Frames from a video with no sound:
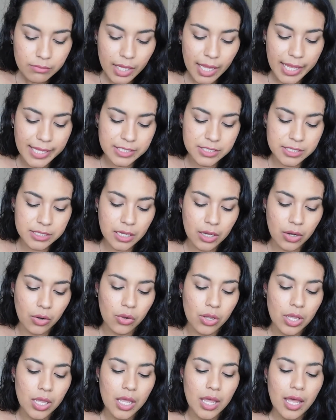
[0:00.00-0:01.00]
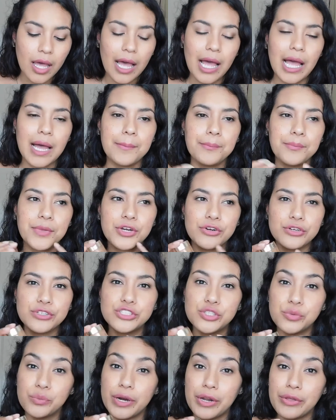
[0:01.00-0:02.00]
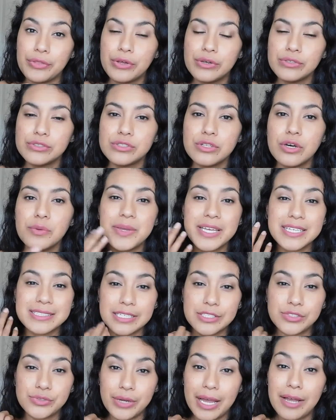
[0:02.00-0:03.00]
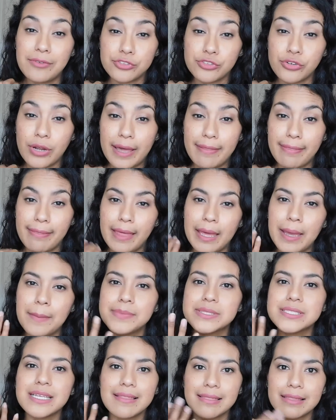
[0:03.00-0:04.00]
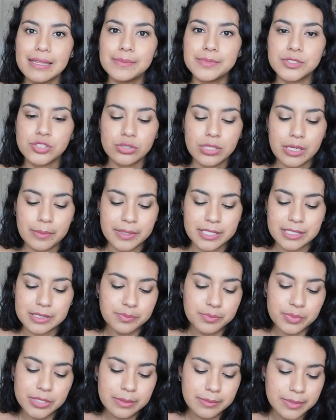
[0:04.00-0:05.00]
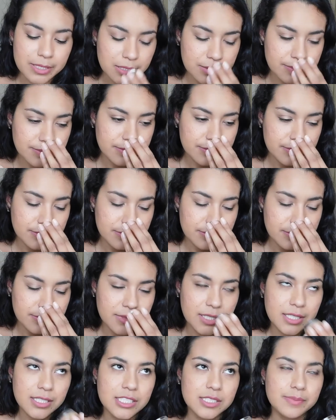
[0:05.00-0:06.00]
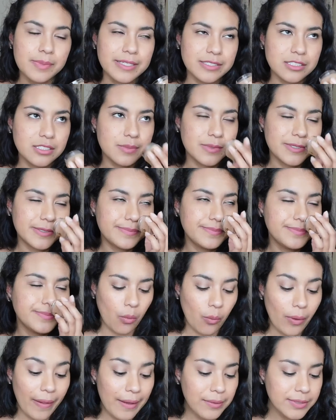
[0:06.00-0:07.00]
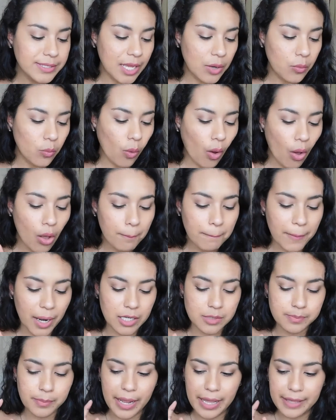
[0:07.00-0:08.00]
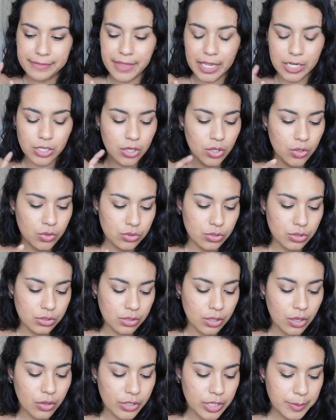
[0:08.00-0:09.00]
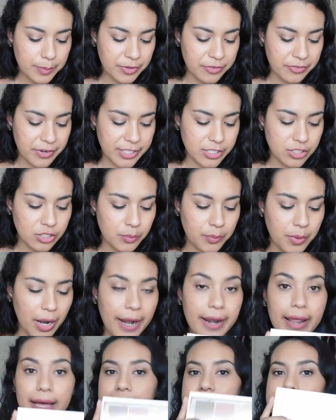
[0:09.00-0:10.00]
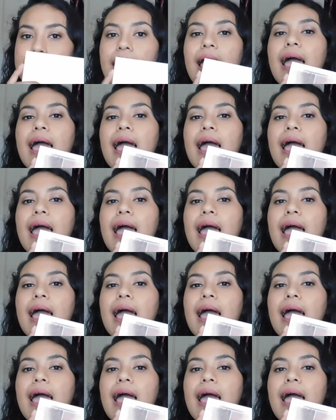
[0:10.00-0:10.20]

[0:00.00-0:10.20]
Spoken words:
And so in order to wear those though, because I do have dry lips, a lip scrub is pretty much indispensable. While I was at Walmart buying the Kokie Professional products,